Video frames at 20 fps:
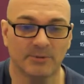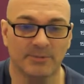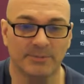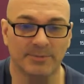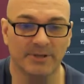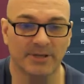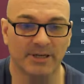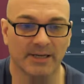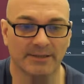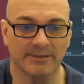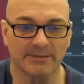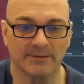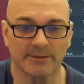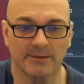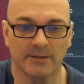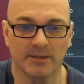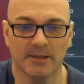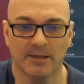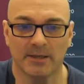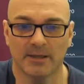Would be nice.
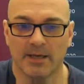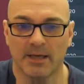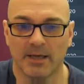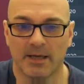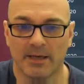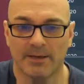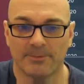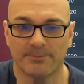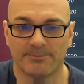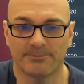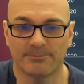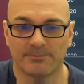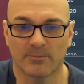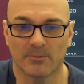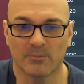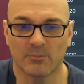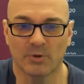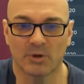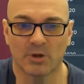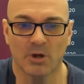Um,
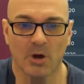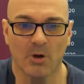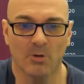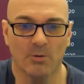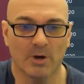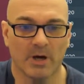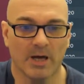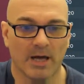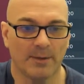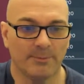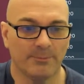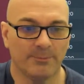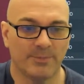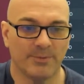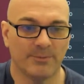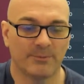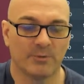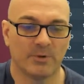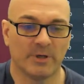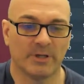we go and
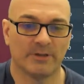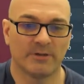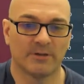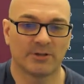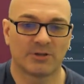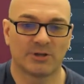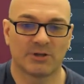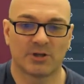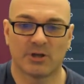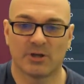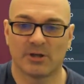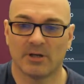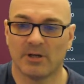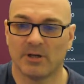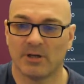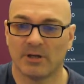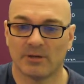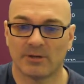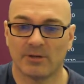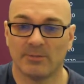win the cha-
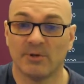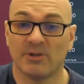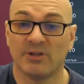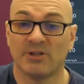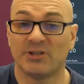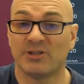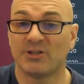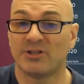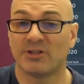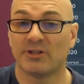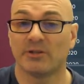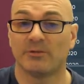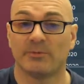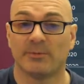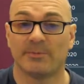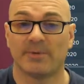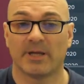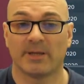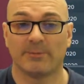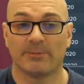uh, Community Shield. We
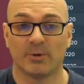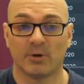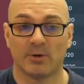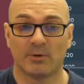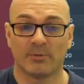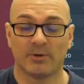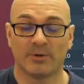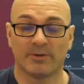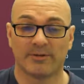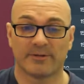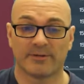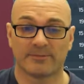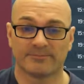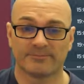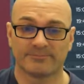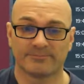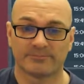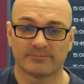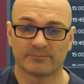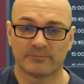played Bournemouth.
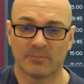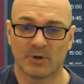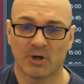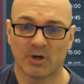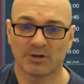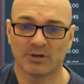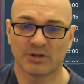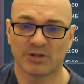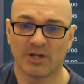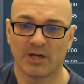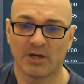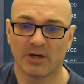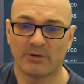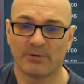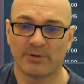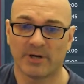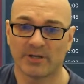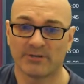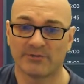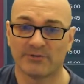Martial,
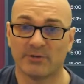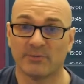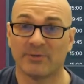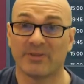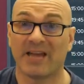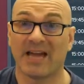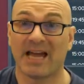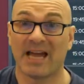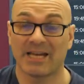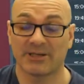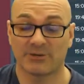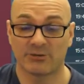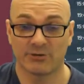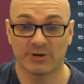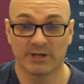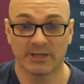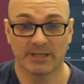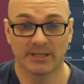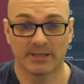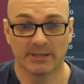Rashford with a hat
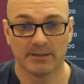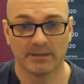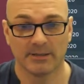trick.